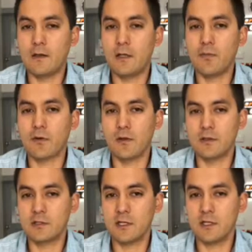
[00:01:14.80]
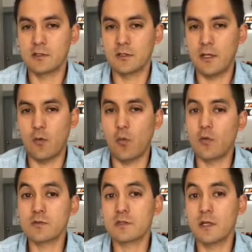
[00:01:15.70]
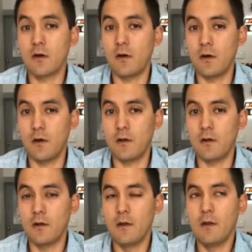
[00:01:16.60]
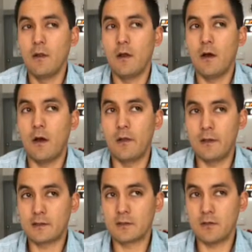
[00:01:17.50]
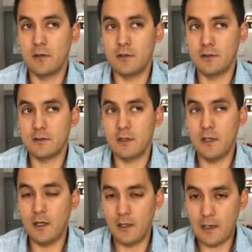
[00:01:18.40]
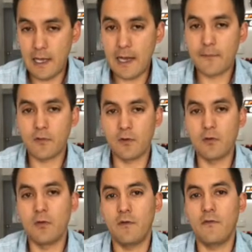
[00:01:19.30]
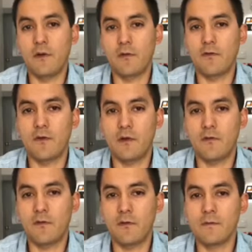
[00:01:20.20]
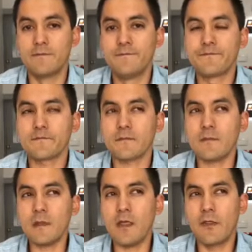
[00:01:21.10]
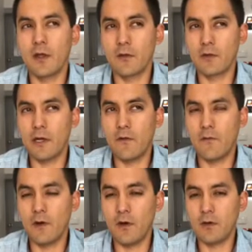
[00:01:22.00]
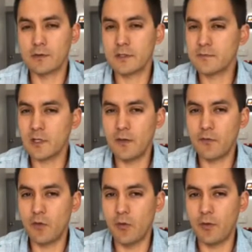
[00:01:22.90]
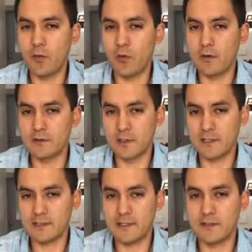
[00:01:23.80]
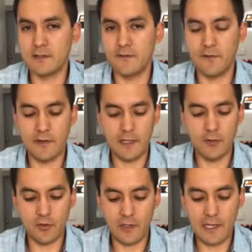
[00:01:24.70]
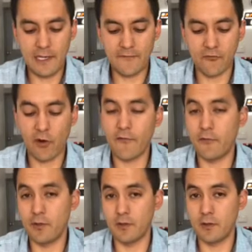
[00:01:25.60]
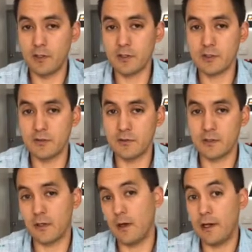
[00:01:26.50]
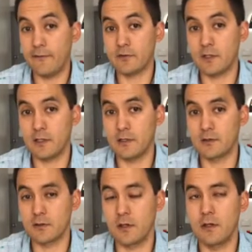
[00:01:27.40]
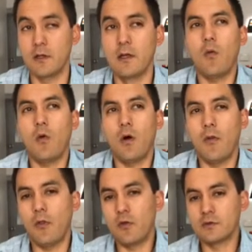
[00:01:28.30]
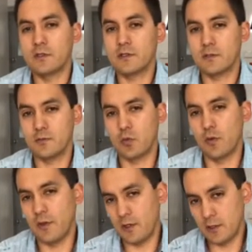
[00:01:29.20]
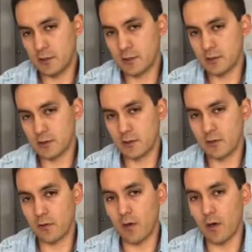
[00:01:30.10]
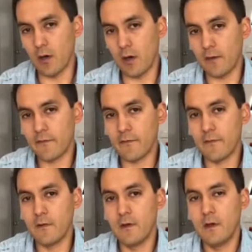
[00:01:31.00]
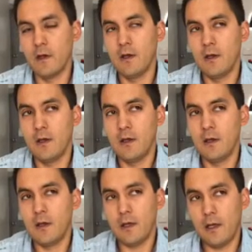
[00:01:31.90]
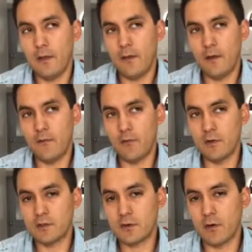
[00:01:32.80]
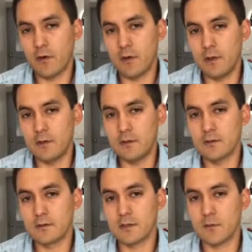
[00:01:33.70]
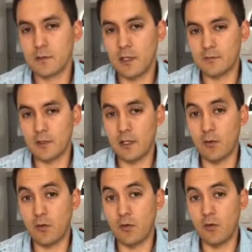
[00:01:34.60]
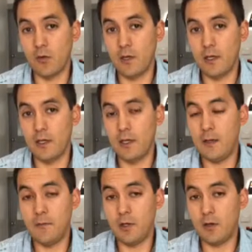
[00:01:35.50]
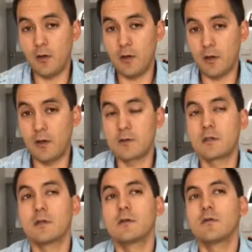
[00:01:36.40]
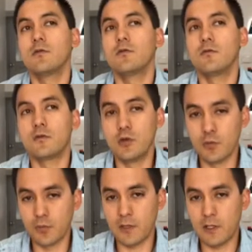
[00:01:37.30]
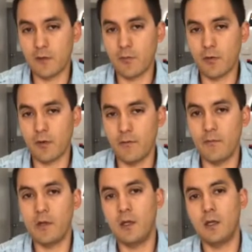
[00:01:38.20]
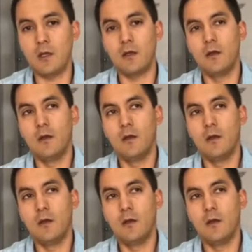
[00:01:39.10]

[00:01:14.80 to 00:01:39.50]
typically a check engine light won't stay on unless there is a absolutely failed sensor. The other downfall, sometimes OBD1 is less sensitive in that you can have drivability issues and not have a check engine light. On those systems, when the ignition is turned off and then restarted, sometimes the light will go away and be gone until you duplicate the problem, meaning